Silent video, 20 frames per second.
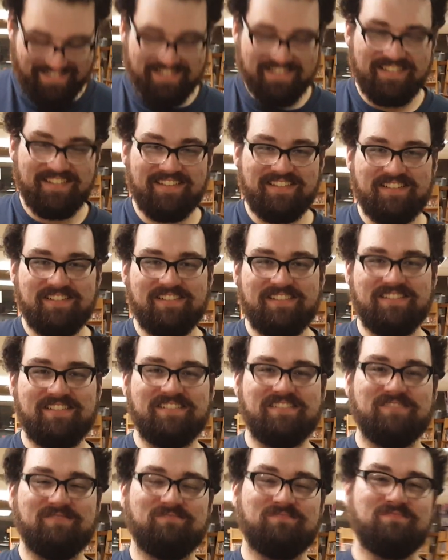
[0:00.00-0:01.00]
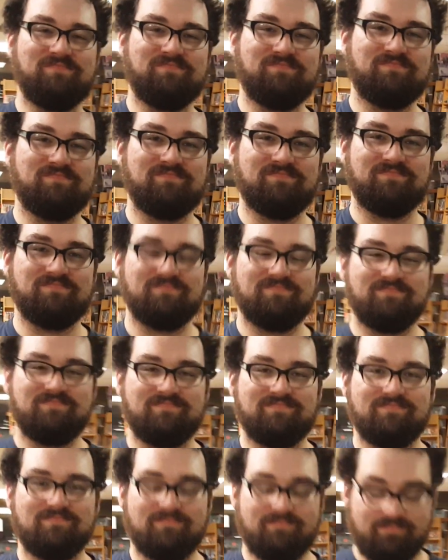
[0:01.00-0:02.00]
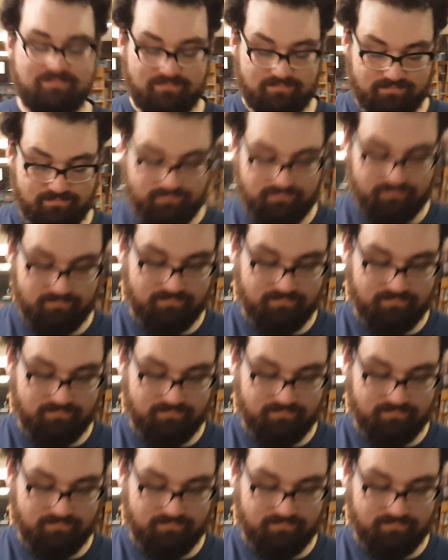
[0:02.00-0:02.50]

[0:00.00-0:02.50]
All right. So yeah, let's see the